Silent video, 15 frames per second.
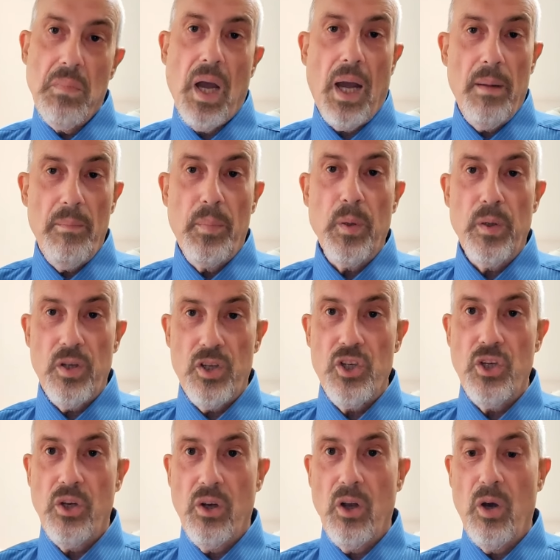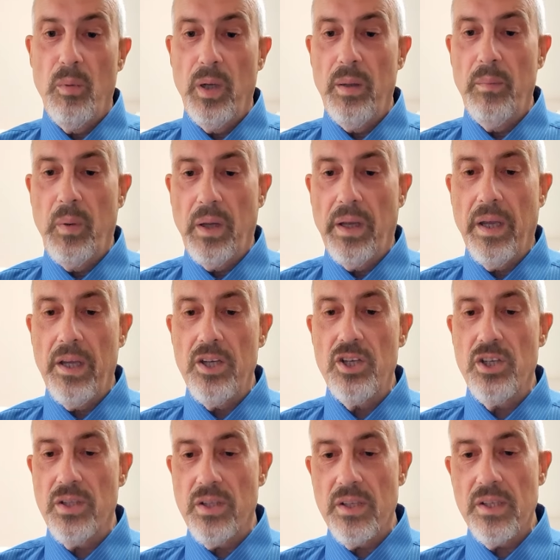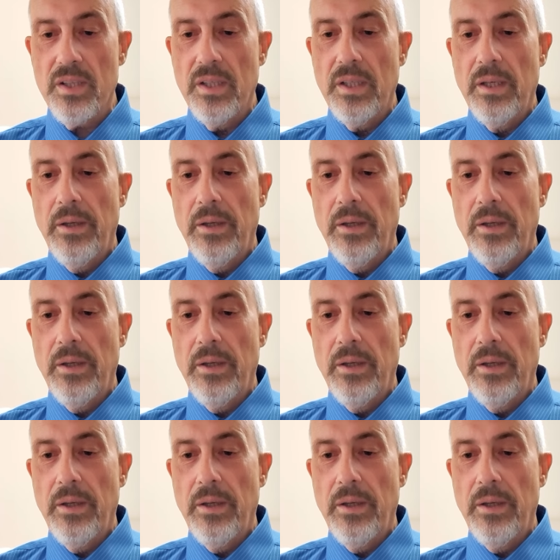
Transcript: I'm pretty sure, global implications.